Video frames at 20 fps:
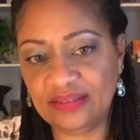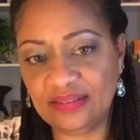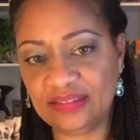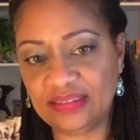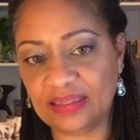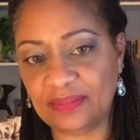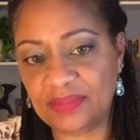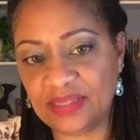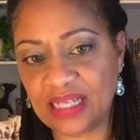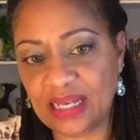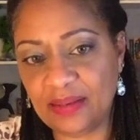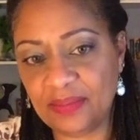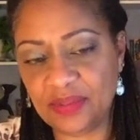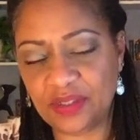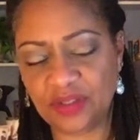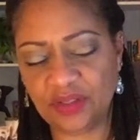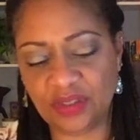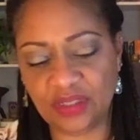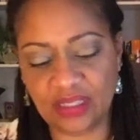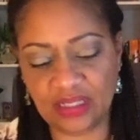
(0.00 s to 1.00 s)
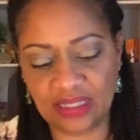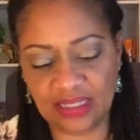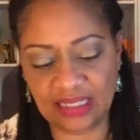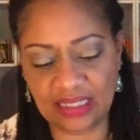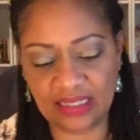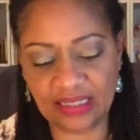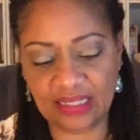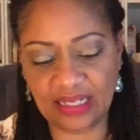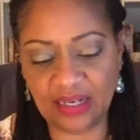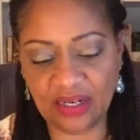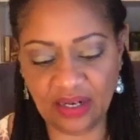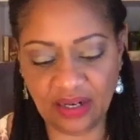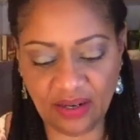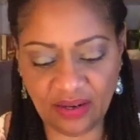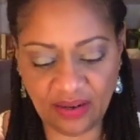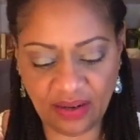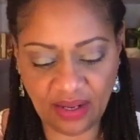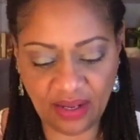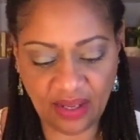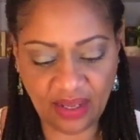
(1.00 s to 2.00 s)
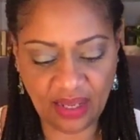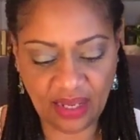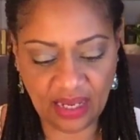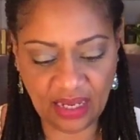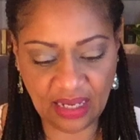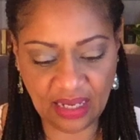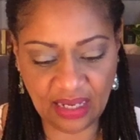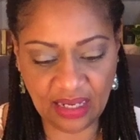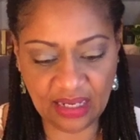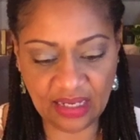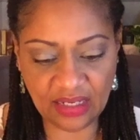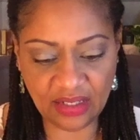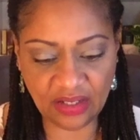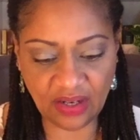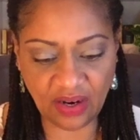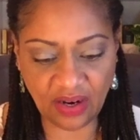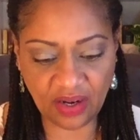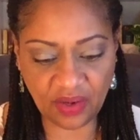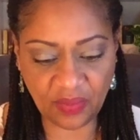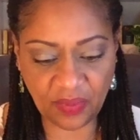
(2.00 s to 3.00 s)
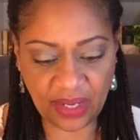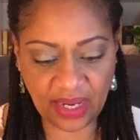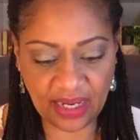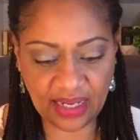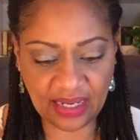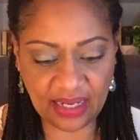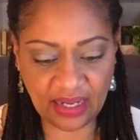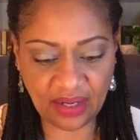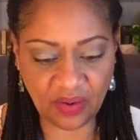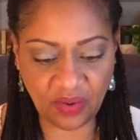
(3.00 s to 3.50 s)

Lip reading: Sometimes you just sit there in the dark waiting,